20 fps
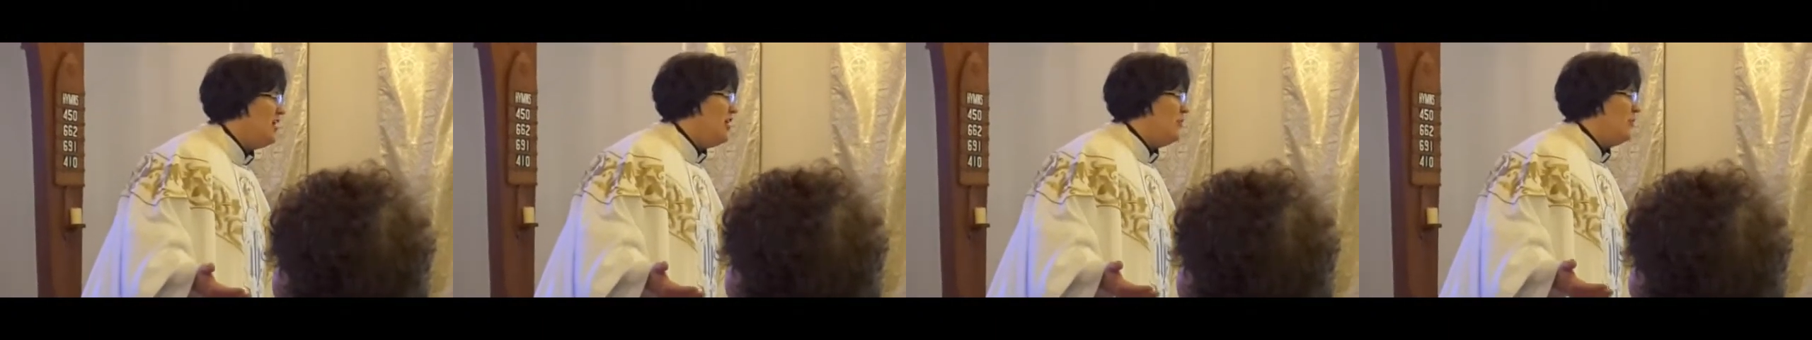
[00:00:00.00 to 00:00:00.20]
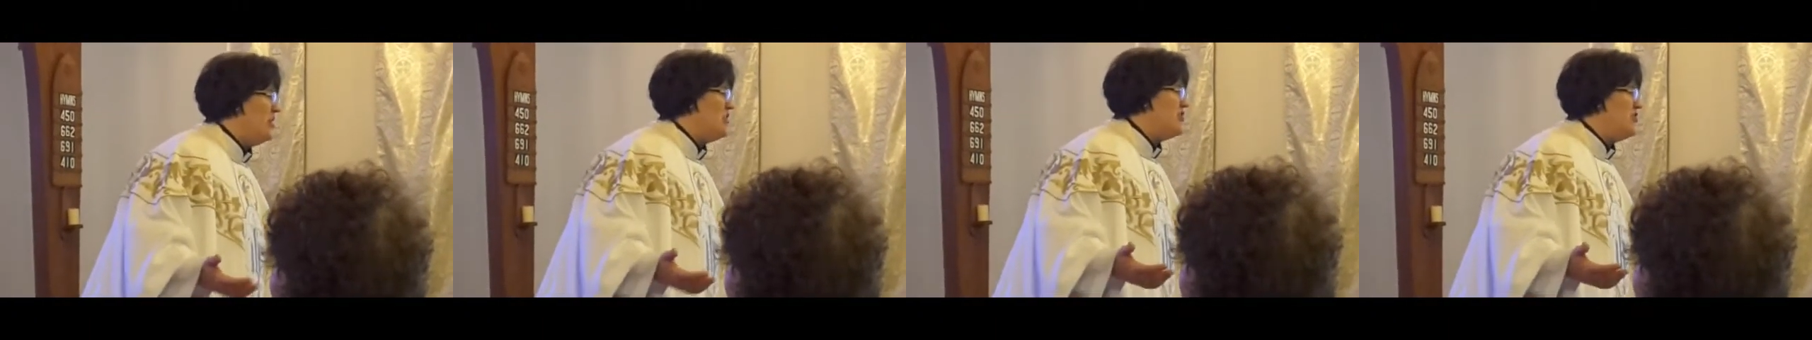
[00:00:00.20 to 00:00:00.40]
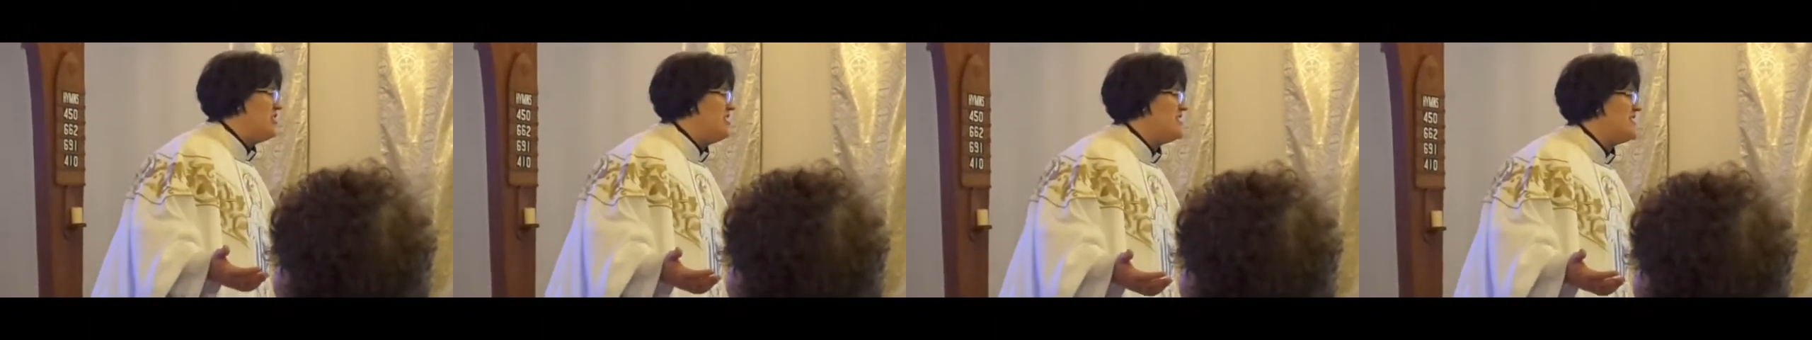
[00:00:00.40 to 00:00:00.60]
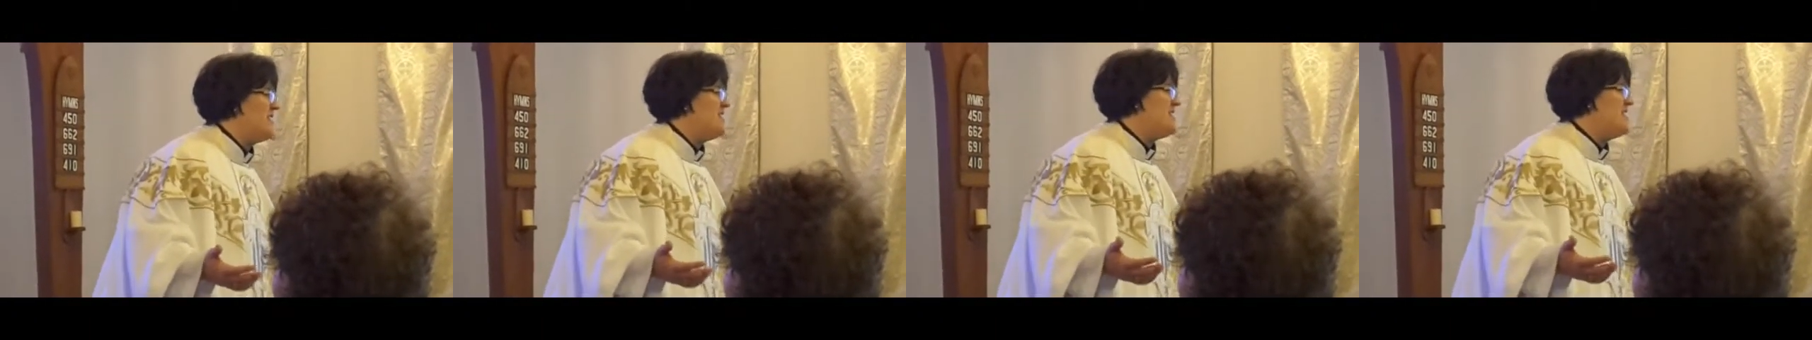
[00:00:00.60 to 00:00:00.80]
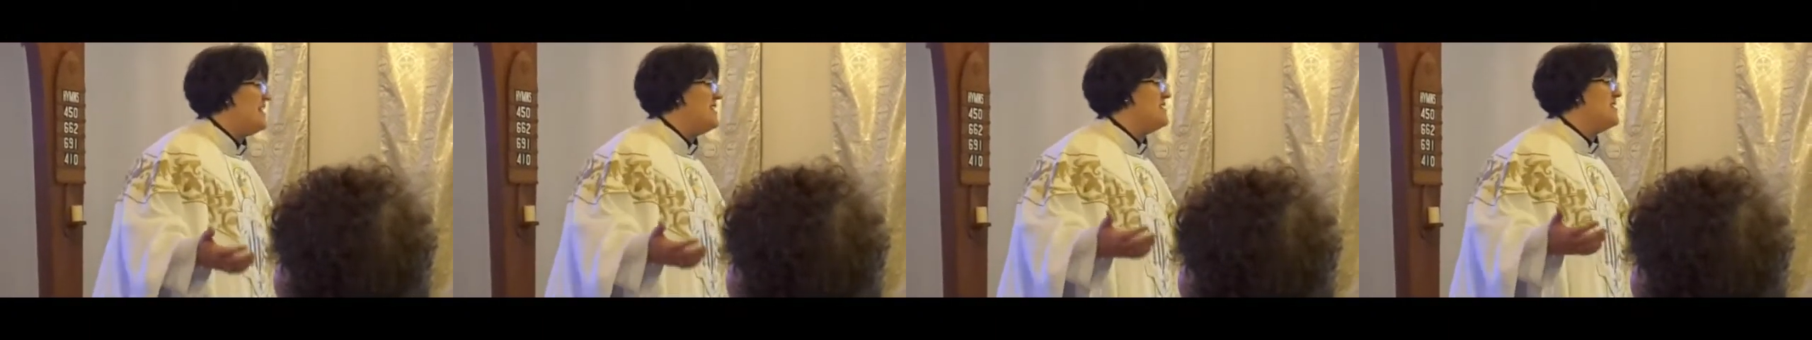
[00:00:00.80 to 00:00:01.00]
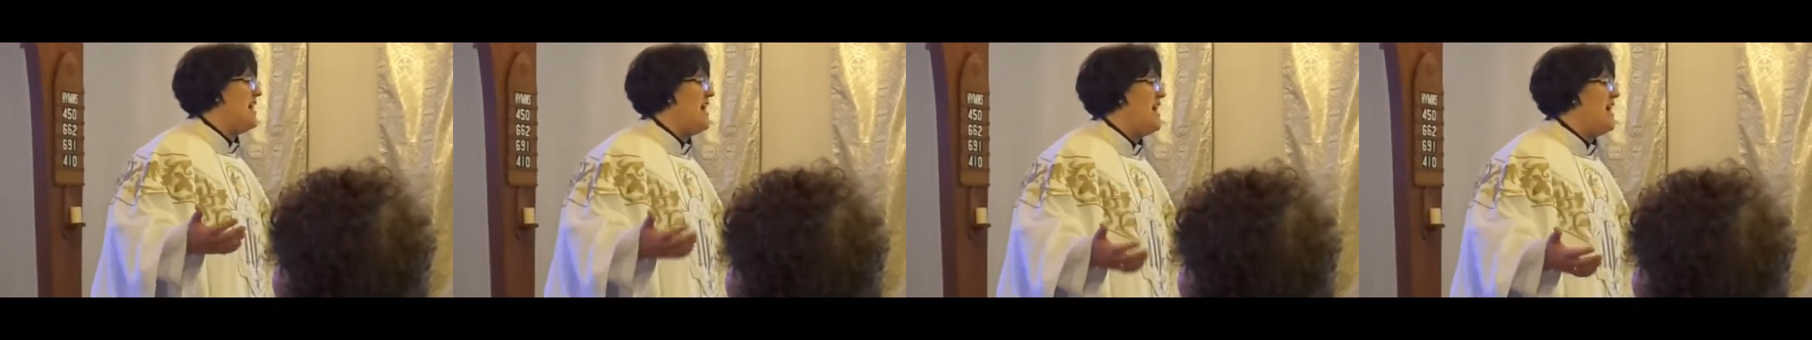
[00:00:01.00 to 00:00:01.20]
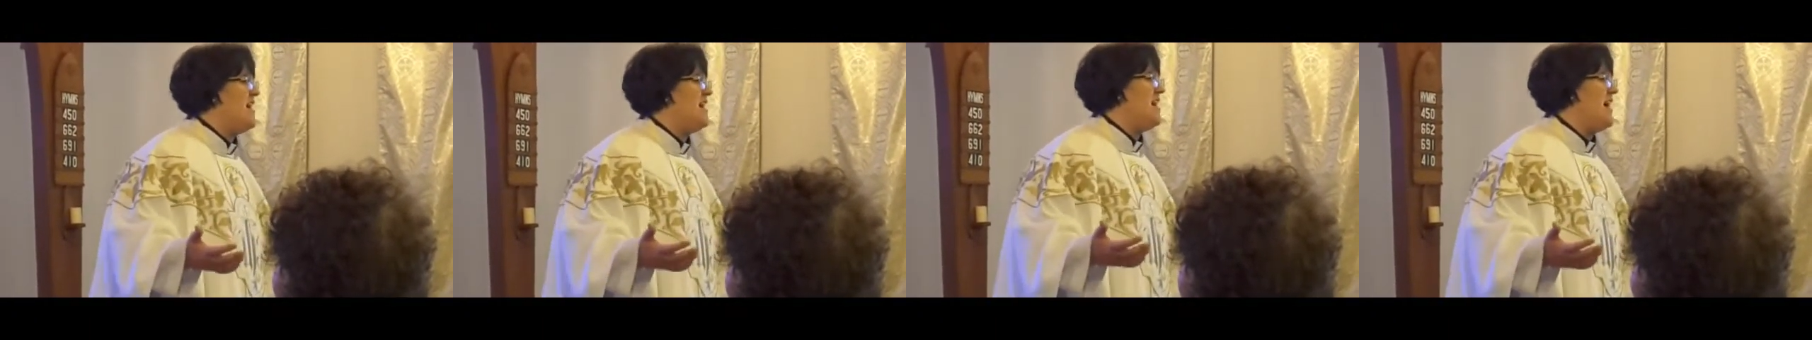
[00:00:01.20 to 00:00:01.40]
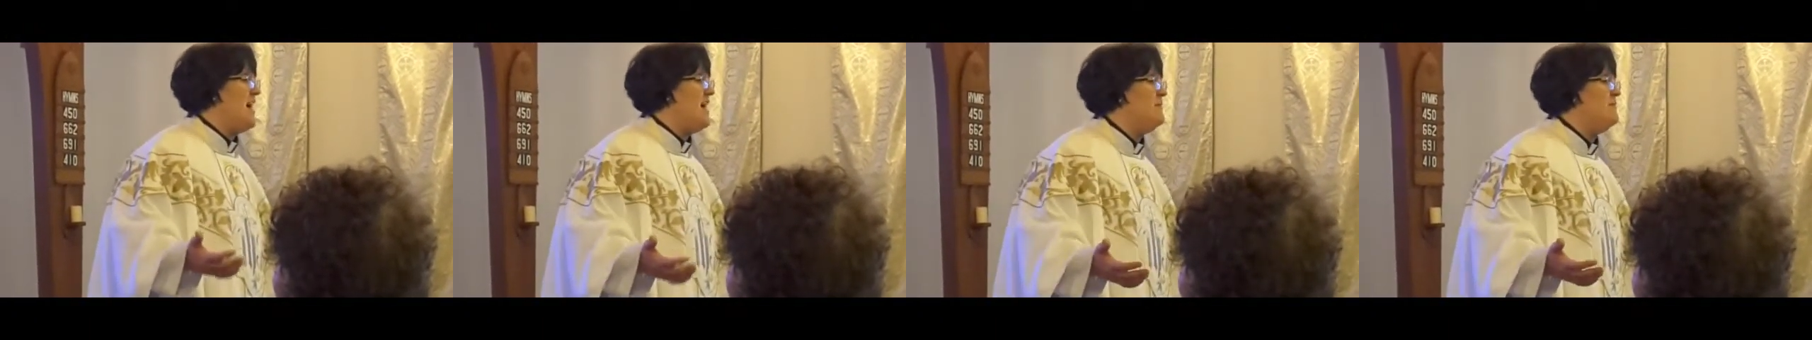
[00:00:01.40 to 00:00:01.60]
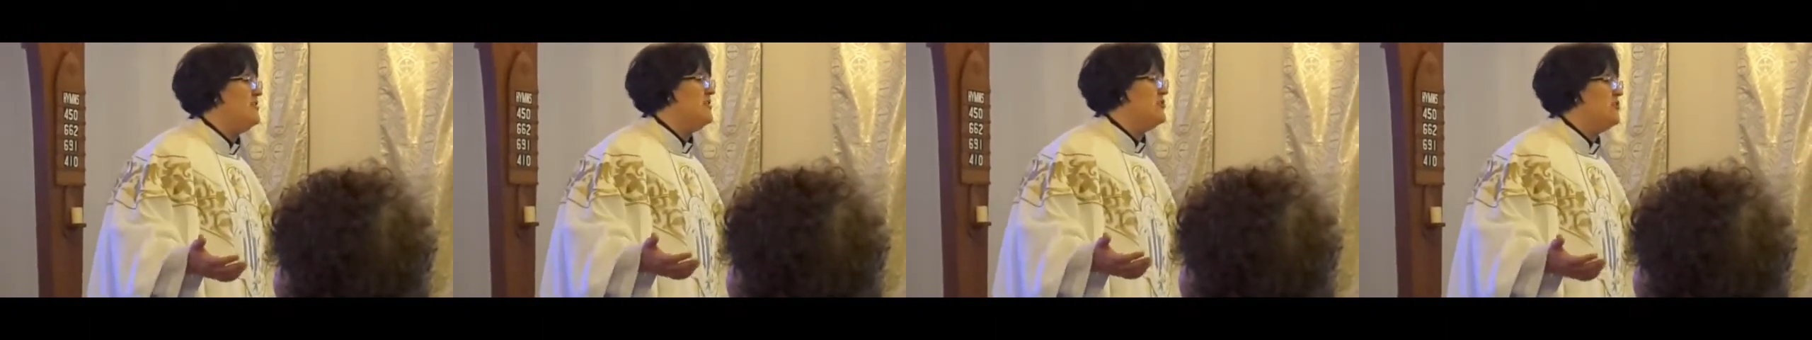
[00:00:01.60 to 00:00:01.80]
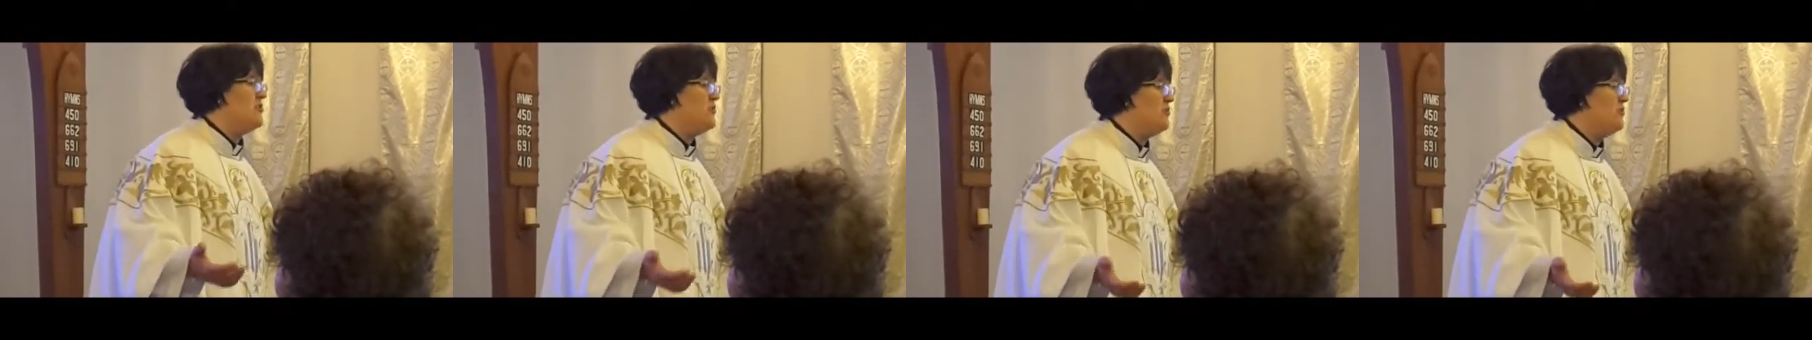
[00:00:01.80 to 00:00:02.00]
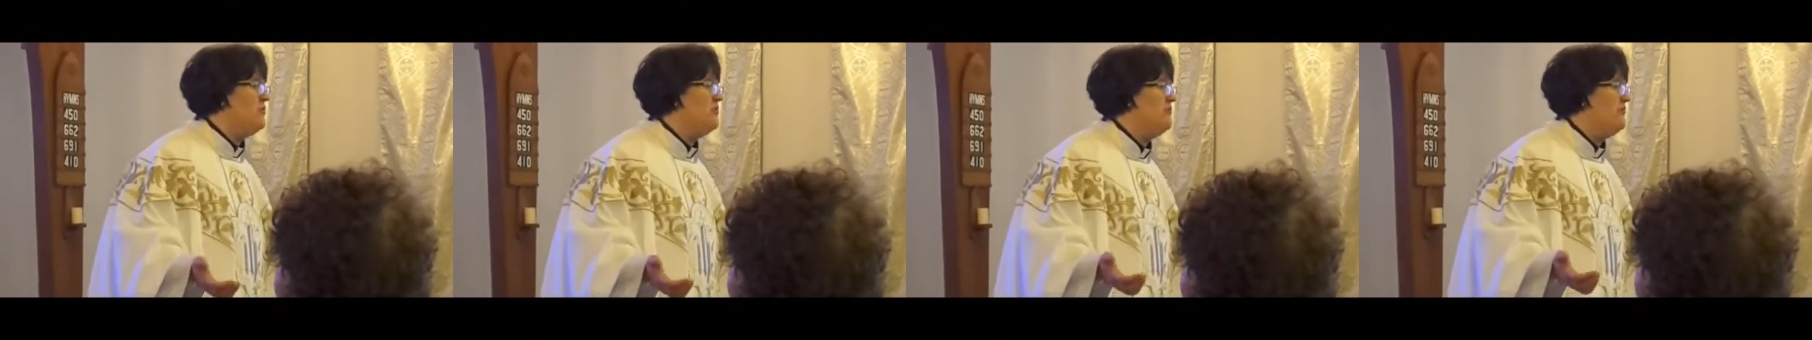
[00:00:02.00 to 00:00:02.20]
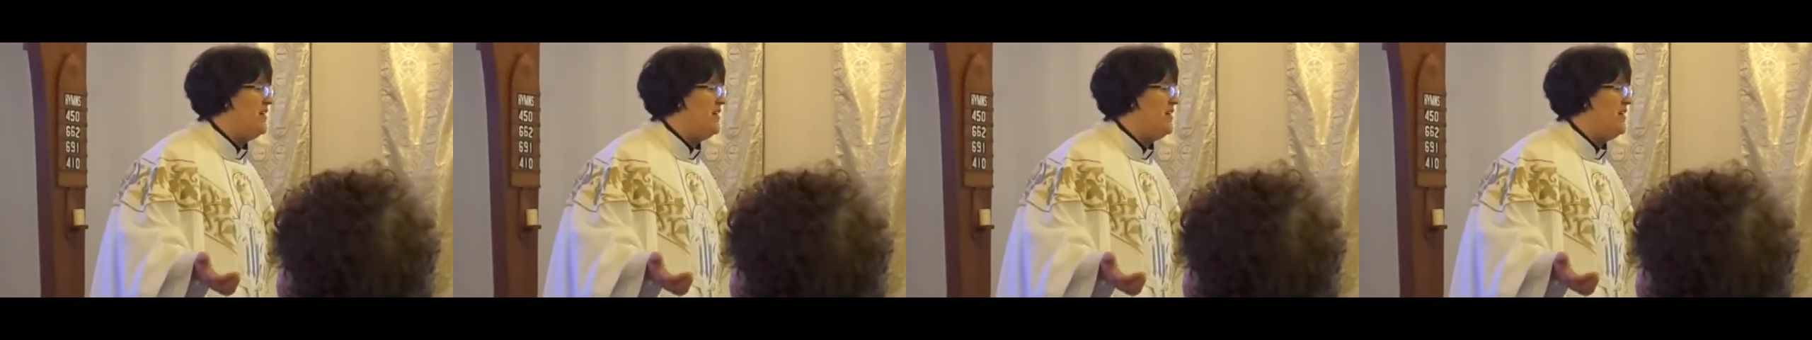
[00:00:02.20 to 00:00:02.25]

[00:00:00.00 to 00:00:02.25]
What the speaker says: When Jesus says, I am the true